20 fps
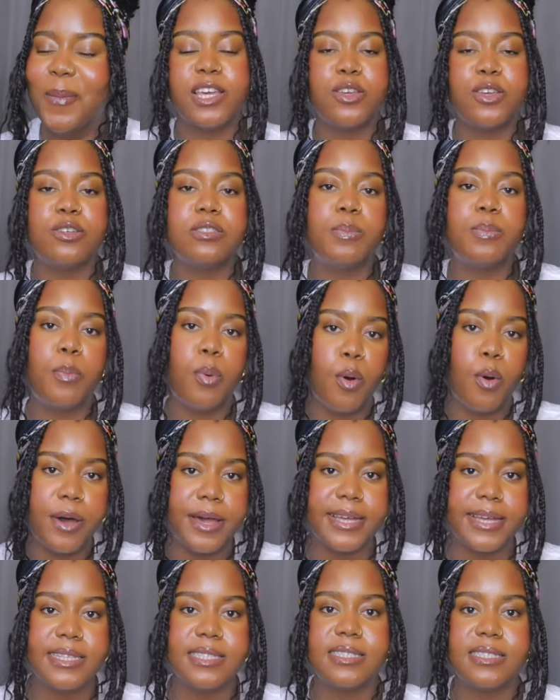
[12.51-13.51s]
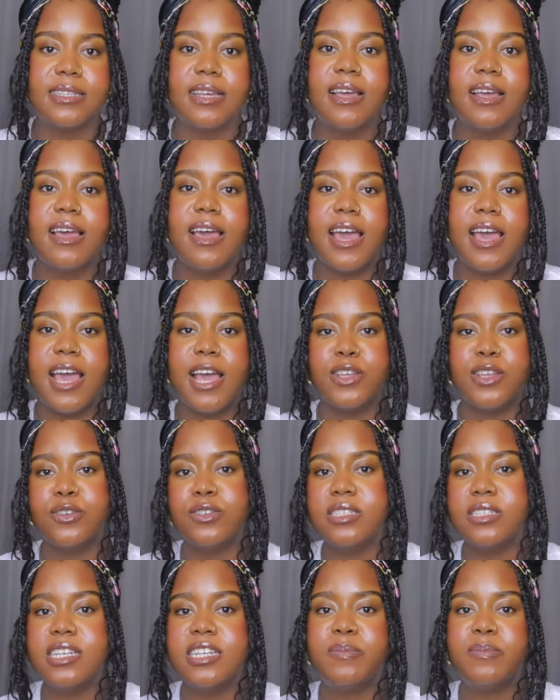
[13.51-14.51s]
They use points and
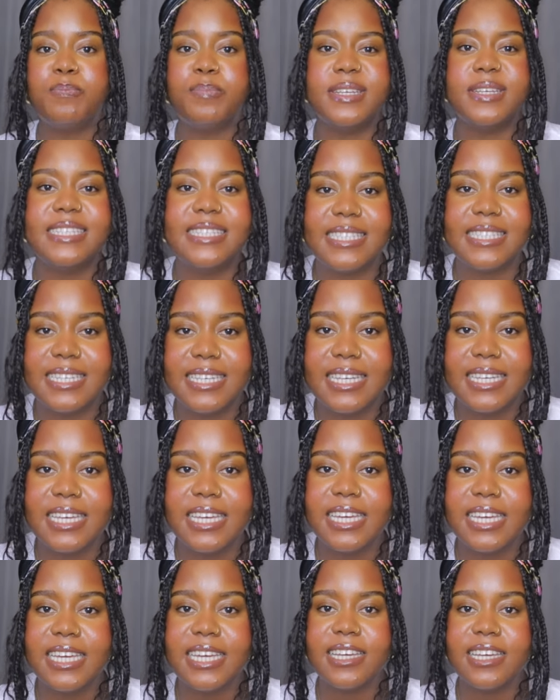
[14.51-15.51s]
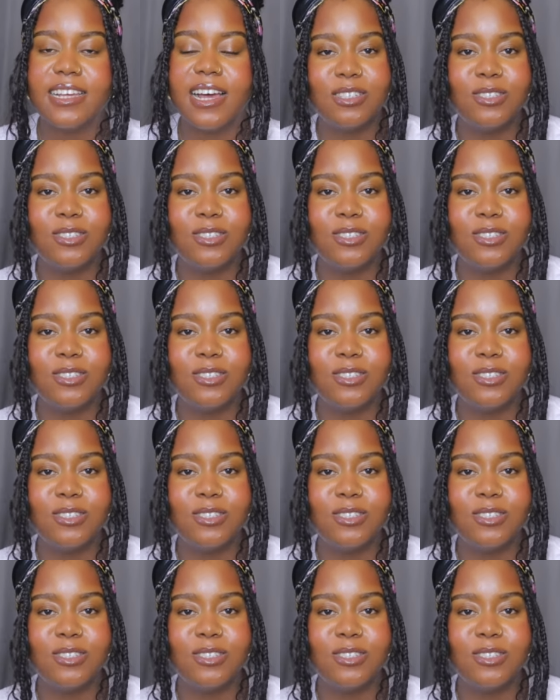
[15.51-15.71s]
you need PTE.